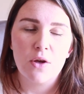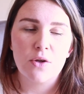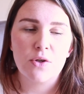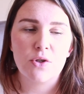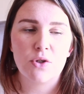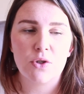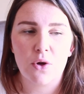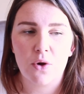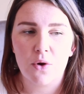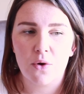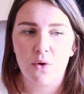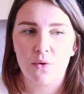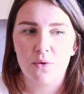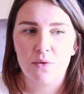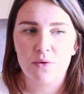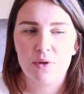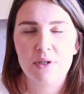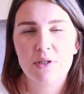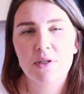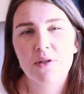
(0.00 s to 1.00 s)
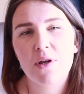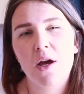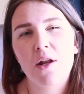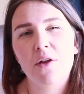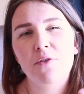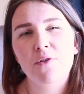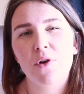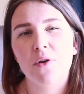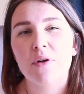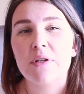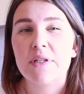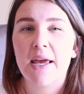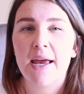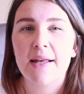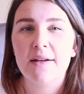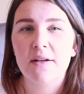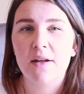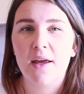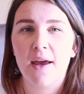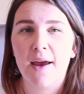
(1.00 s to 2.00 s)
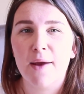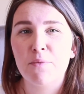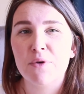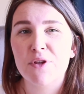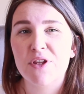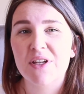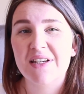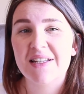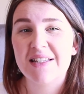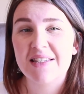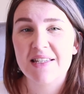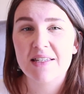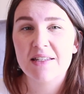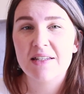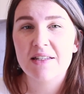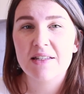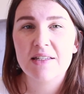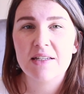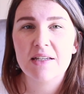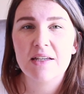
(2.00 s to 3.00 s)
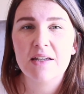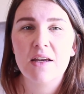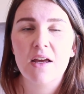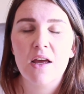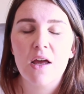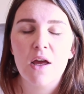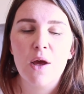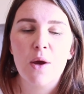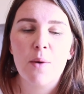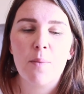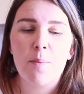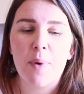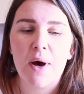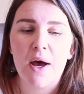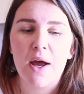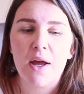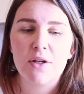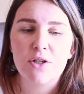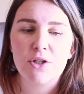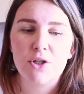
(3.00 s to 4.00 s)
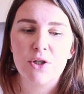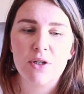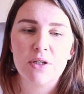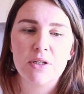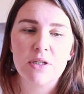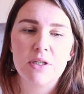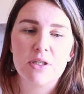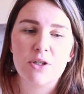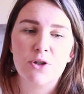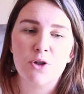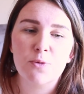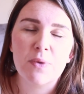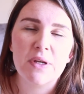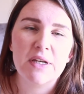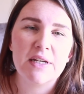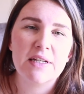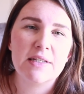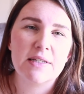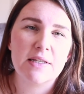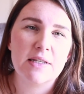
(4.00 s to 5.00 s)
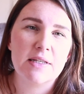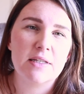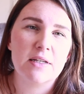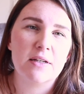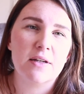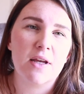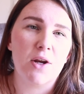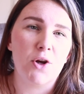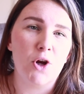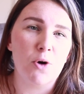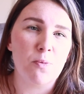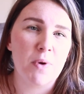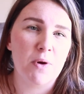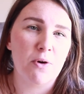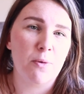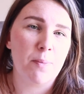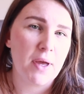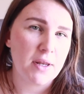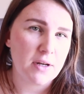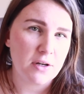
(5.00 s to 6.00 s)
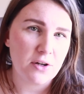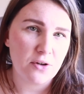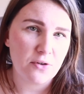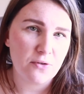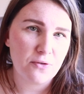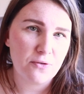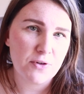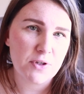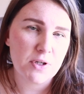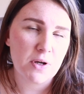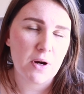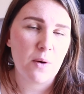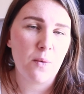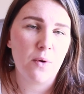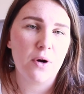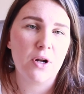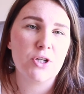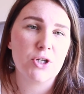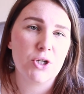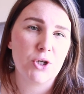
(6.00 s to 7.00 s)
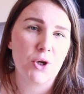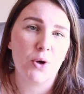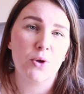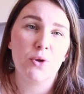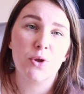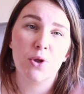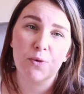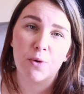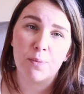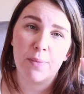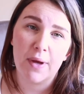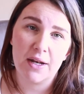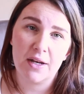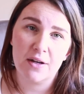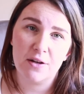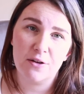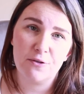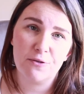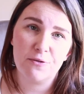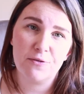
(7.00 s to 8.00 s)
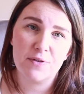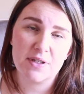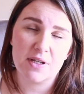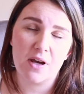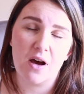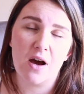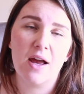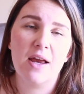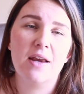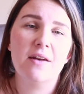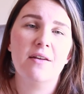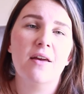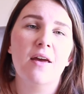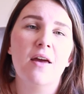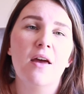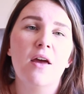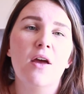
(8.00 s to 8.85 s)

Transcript: So this kind of goes hand in hand with the consistency, but you can still be consistent and not be repetitive. So I wanted to note the repetitive side.